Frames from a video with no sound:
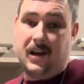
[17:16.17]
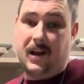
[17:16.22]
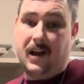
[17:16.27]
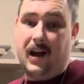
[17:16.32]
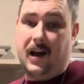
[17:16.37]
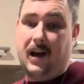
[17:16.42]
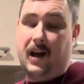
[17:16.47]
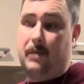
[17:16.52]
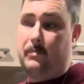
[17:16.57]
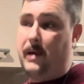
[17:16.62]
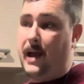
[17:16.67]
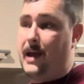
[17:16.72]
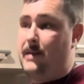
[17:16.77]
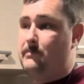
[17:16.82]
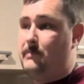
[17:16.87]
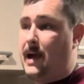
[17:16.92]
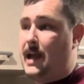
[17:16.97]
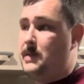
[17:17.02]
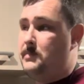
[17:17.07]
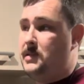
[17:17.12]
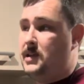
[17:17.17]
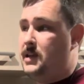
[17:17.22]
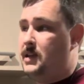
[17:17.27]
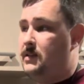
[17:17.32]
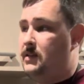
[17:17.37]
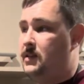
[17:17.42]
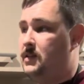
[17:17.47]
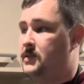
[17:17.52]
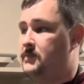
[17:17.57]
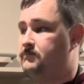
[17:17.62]
and
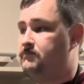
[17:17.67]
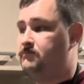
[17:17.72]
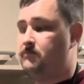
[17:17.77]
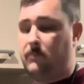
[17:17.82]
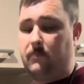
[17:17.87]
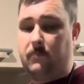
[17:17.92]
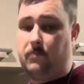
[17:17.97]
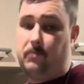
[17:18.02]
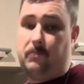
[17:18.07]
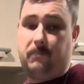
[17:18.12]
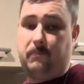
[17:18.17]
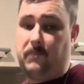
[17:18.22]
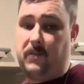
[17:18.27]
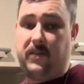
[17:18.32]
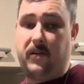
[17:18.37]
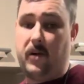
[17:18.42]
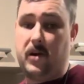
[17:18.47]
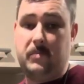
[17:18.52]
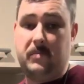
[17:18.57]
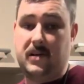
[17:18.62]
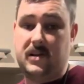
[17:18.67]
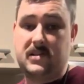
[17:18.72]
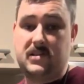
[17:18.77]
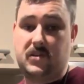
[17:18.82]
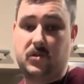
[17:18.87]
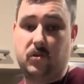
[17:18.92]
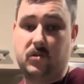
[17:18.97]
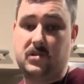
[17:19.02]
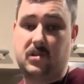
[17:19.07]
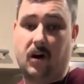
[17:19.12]
maybe 30 minutes of
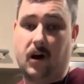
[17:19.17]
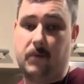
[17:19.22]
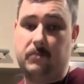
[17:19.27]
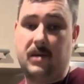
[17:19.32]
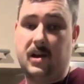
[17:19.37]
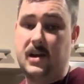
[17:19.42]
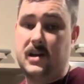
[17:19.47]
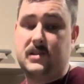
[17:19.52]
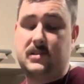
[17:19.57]
cook time.